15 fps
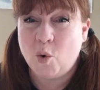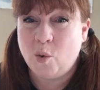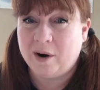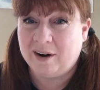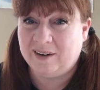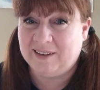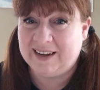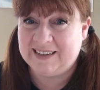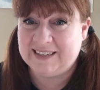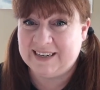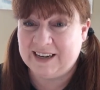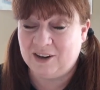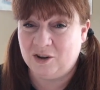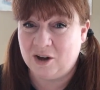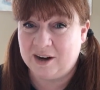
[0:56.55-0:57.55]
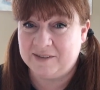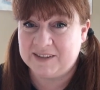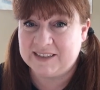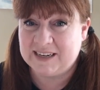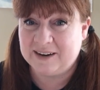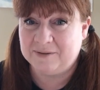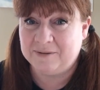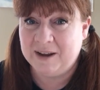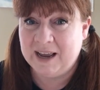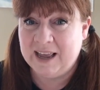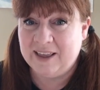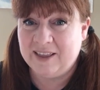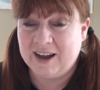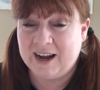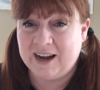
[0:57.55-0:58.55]
where I like to get a lot of stuff
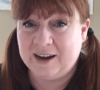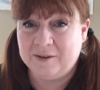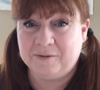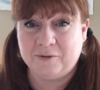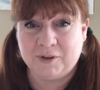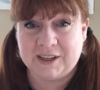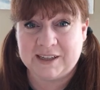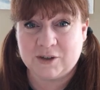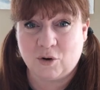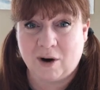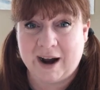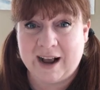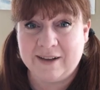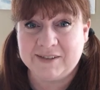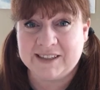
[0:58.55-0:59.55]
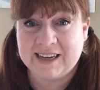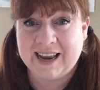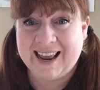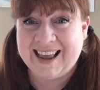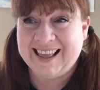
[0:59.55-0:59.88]
for these crafts.